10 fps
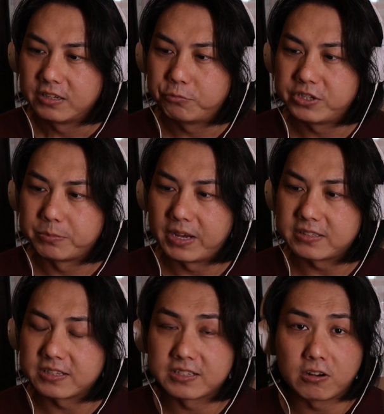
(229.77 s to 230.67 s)
which
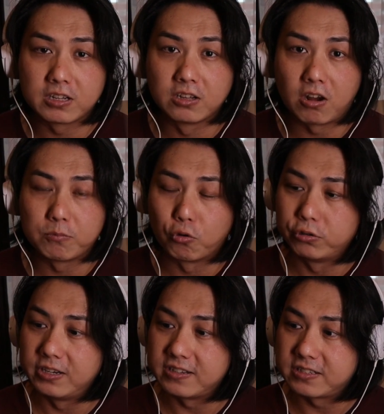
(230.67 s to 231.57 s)
makes it sound a lot more
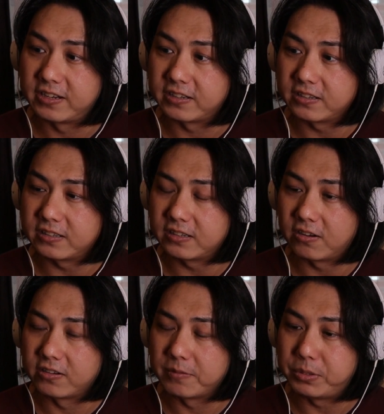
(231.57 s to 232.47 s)
realistic
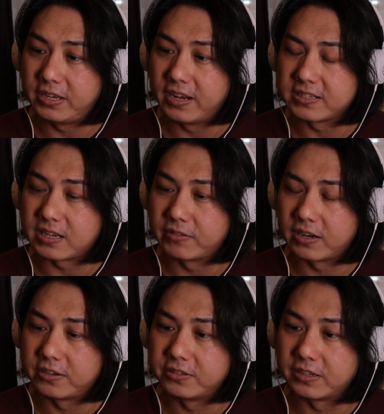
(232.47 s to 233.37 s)
on the
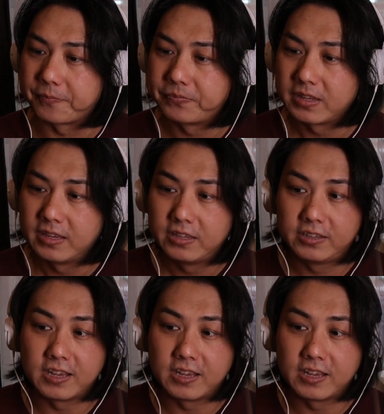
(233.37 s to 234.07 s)
PA700.